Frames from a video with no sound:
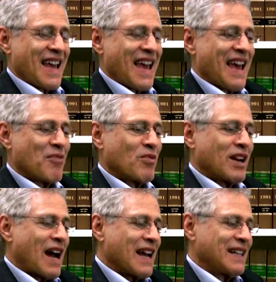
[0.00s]
And
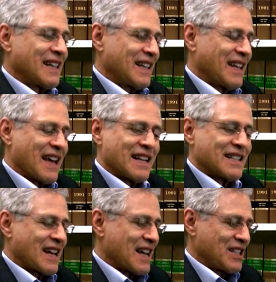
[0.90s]
what I did then
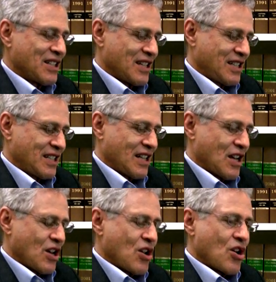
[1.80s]
is I just
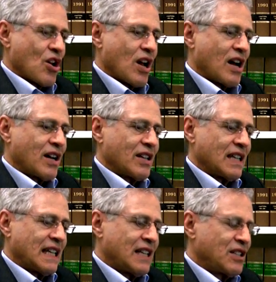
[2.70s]

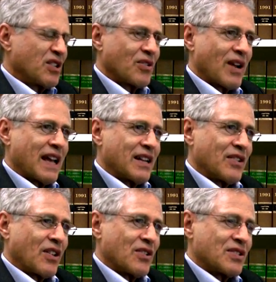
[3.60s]

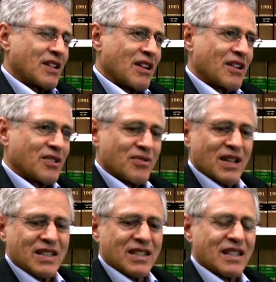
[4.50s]
integrated those
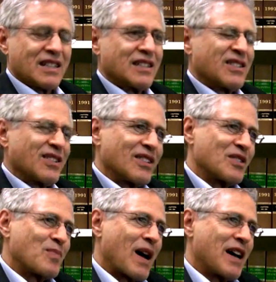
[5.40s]
characteristics into
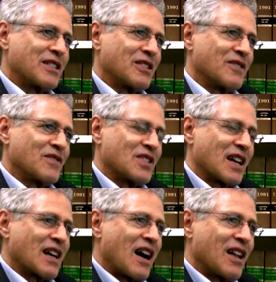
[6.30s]
this positive
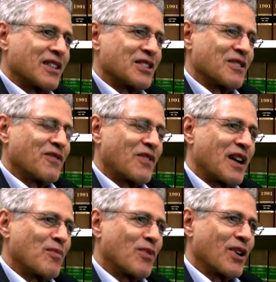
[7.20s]
psychology
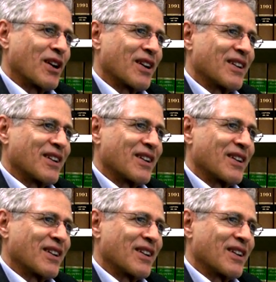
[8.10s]
framework